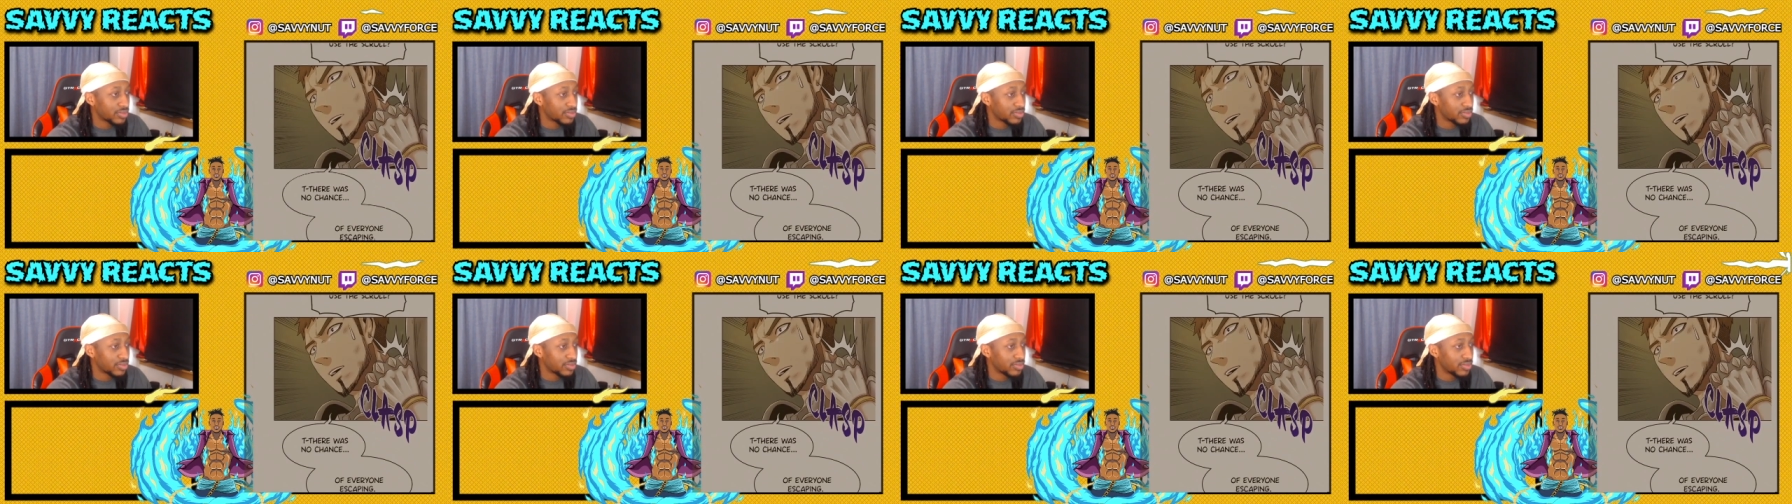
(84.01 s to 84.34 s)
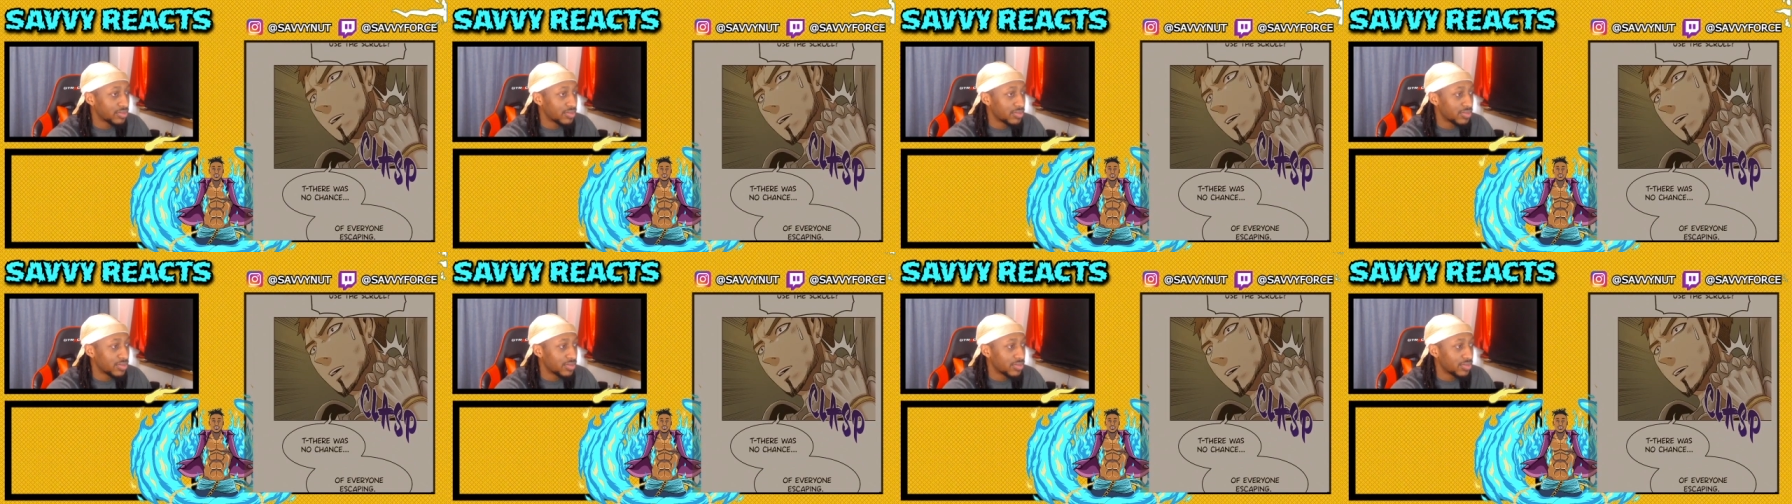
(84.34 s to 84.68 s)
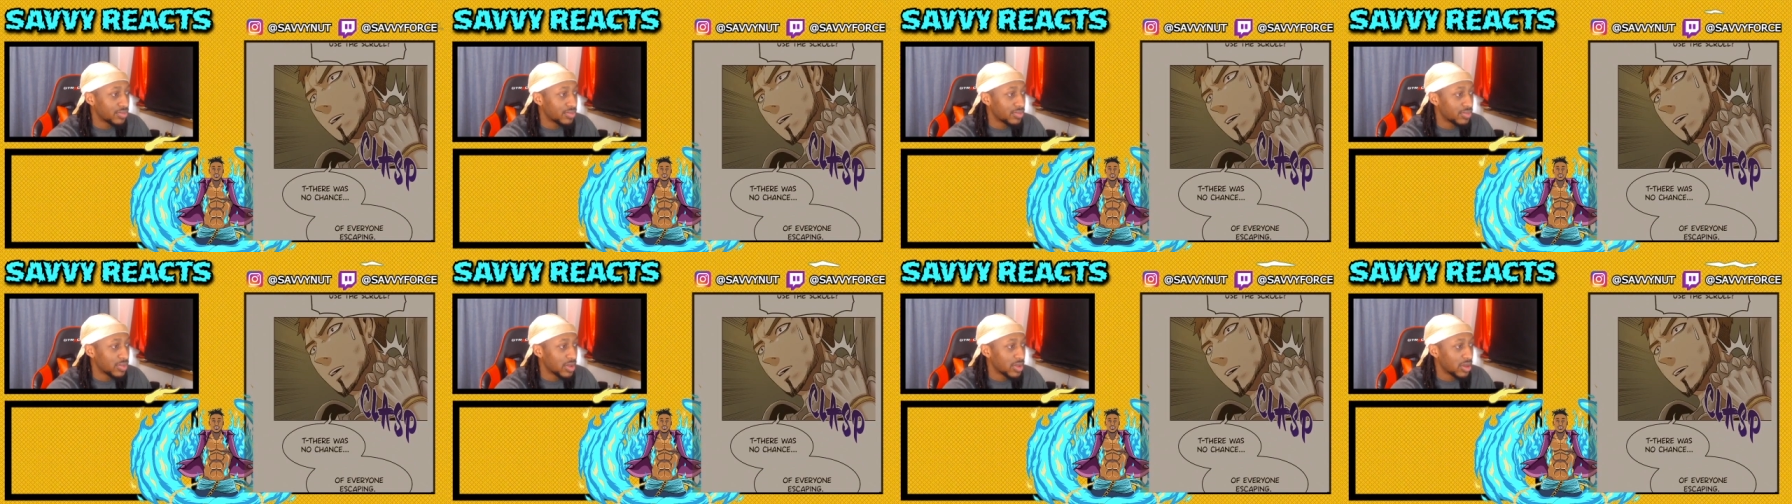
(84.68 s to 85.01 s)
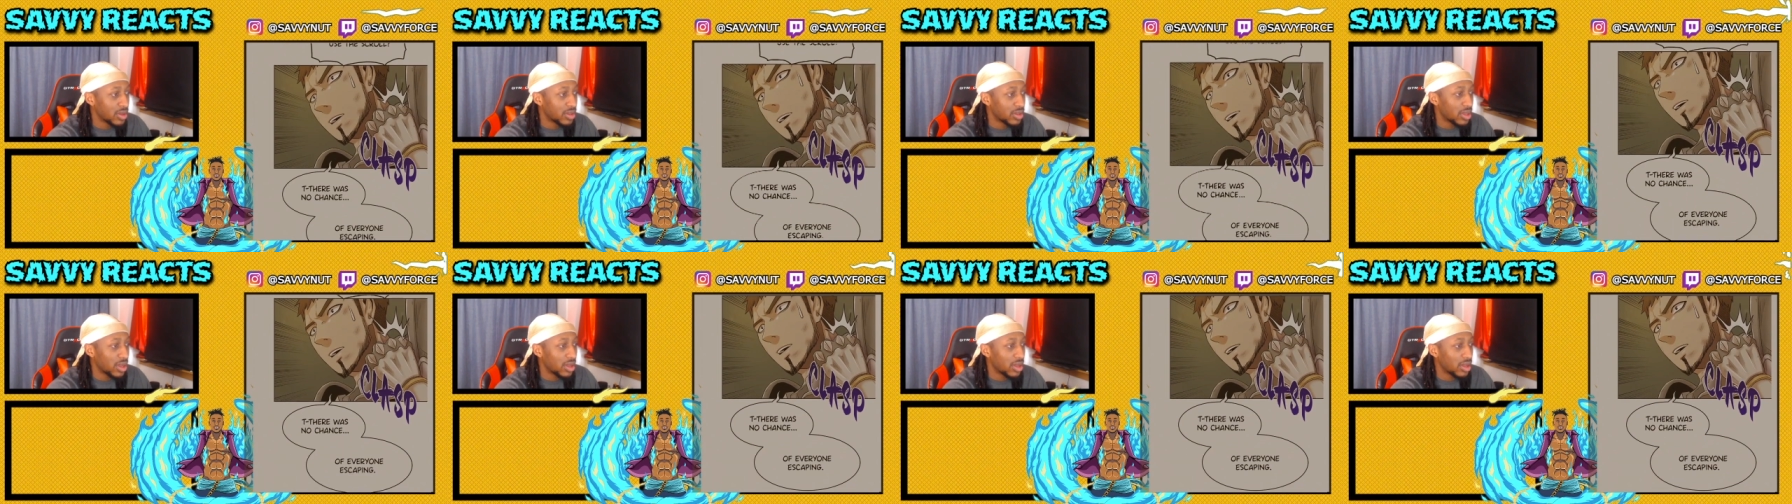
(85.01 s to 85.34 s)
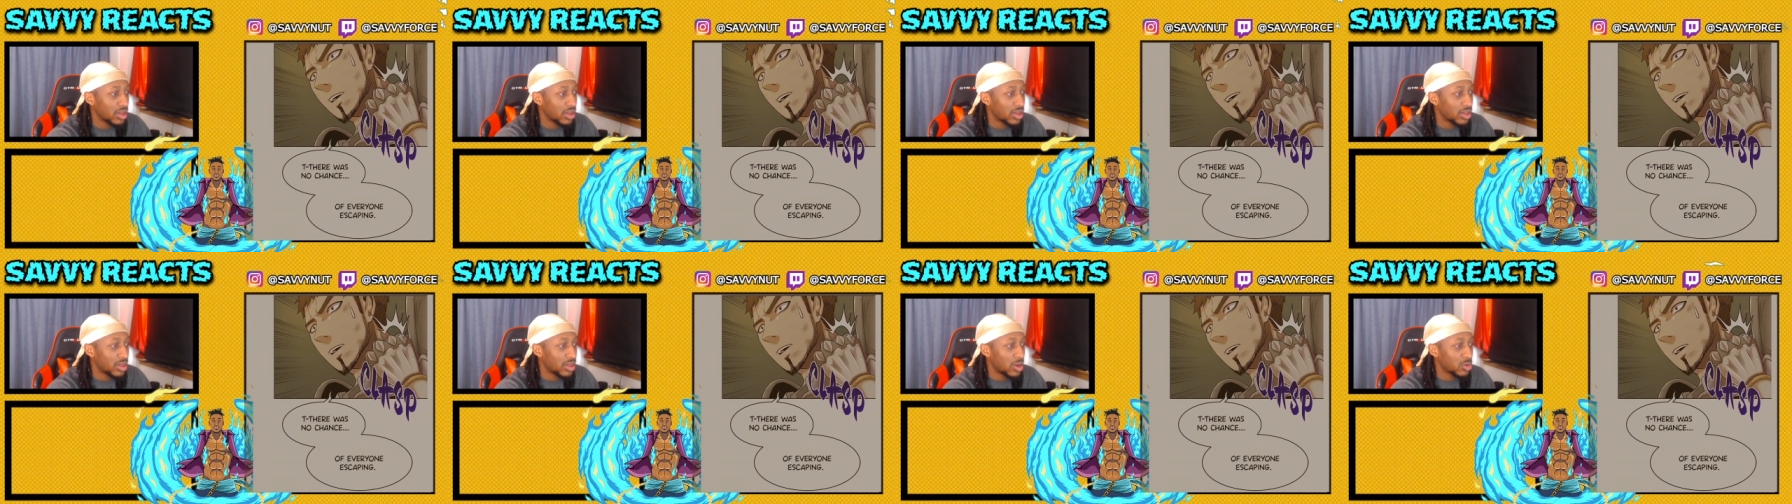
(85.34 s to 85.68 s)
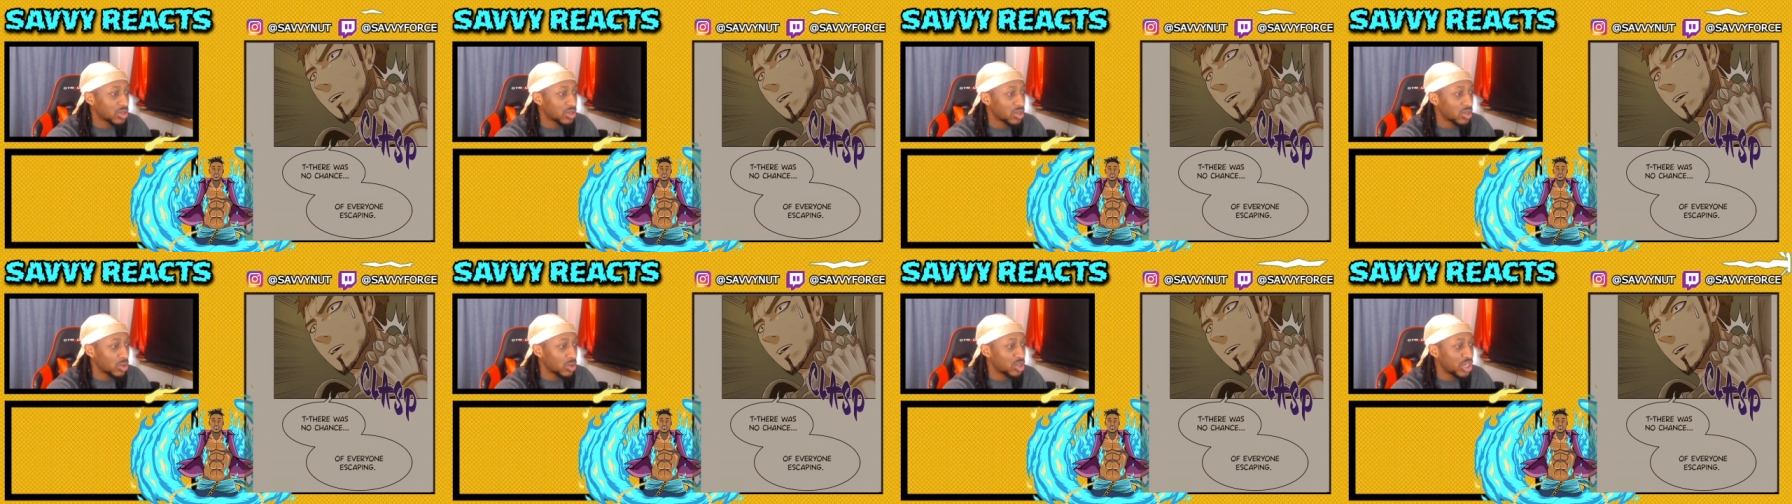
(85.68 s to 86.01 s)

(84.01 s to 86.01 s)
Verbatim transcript: Hmm, Th there was no